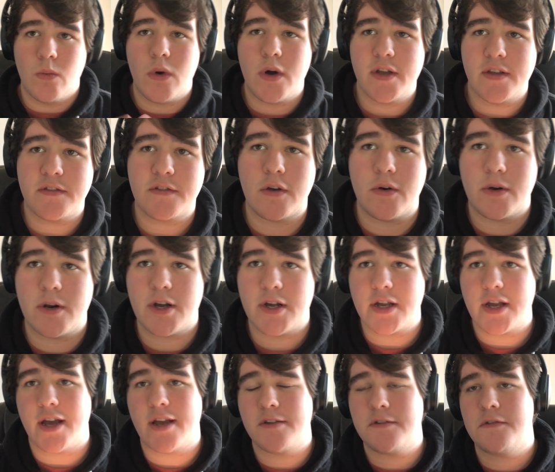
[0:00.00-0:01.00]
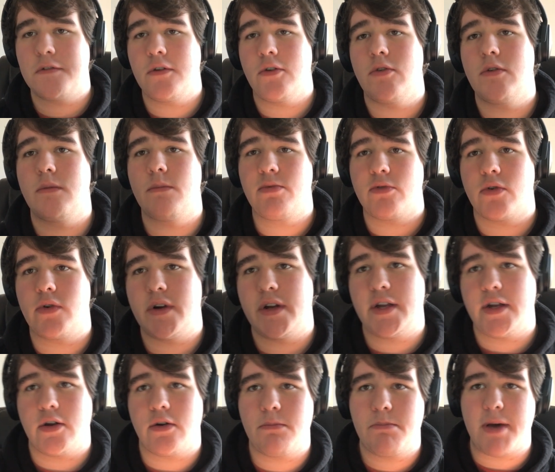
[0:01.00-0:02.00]
What is going on, guys? Noah Brewer
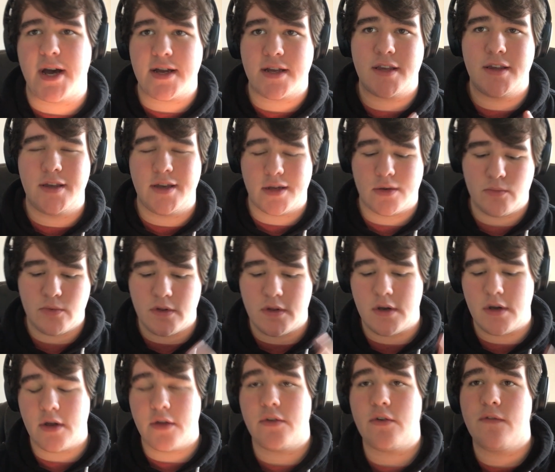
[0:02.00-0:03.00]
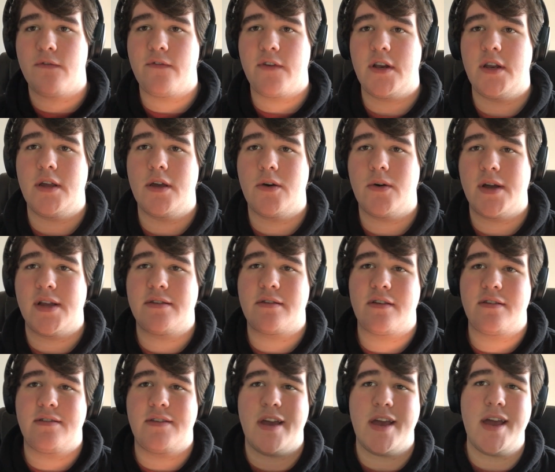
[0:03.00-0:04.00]
here, back again with another video. And
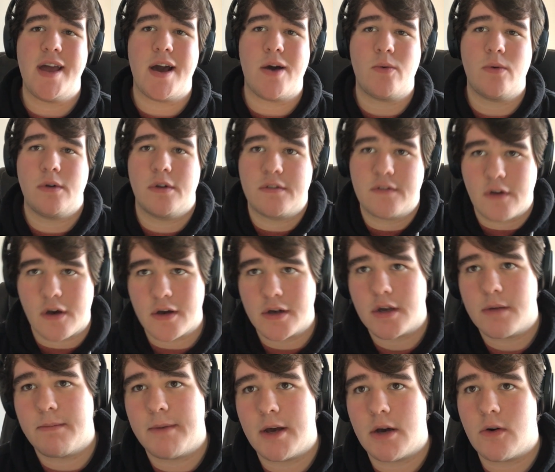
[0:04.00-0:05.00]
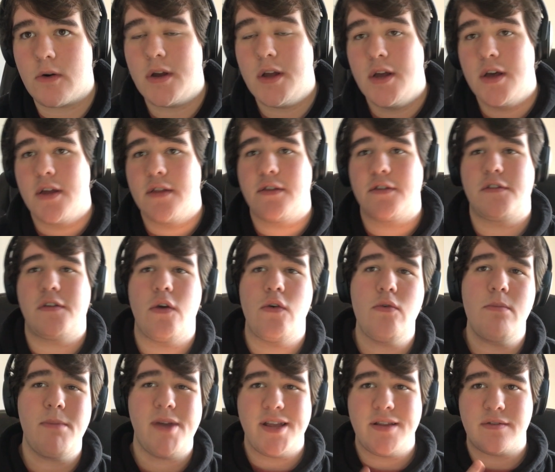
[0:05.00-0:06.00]
today I want to talk about the
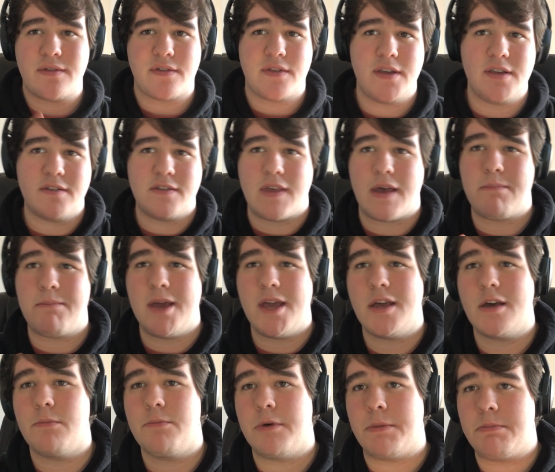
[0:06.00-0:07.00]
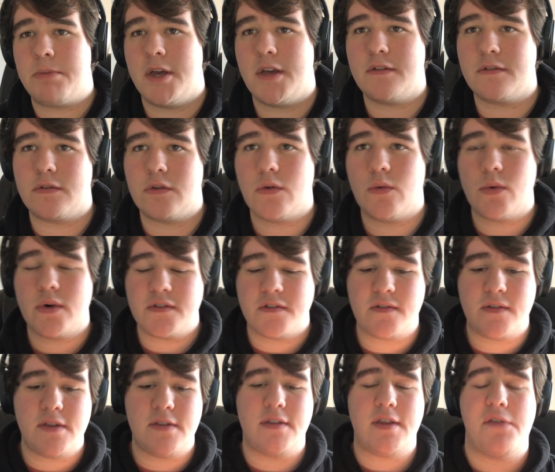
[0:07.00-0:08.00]
two main things that make up a pixel,
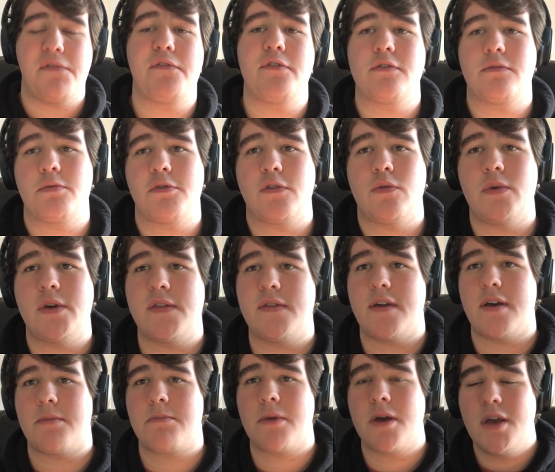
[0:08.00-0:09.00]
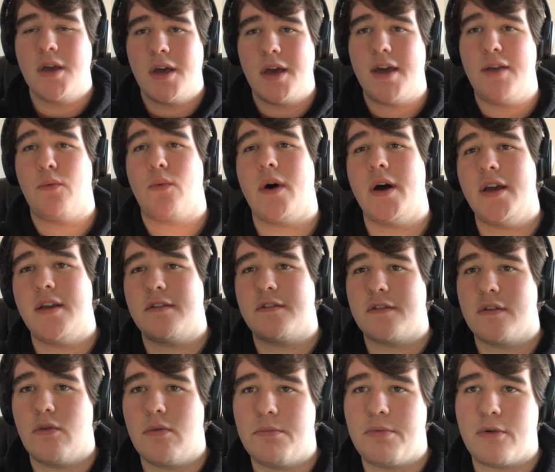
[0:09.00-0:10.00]
what's the difference between them, and why it's
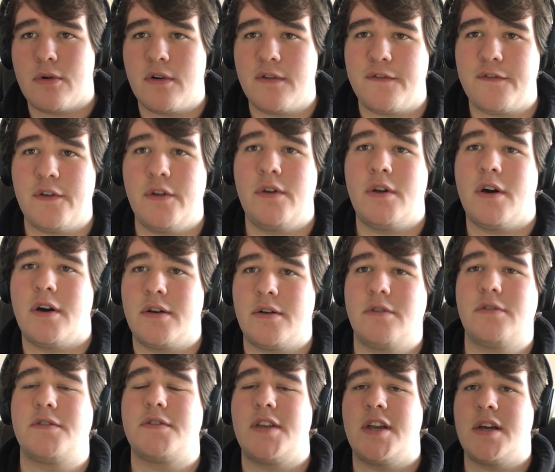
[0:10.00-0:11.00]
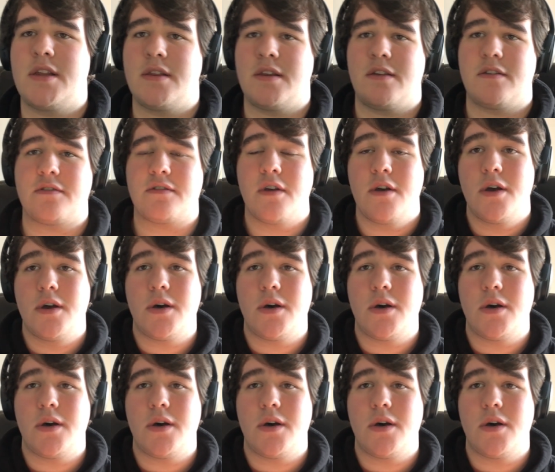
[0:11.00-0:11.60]
so important for you to understand this.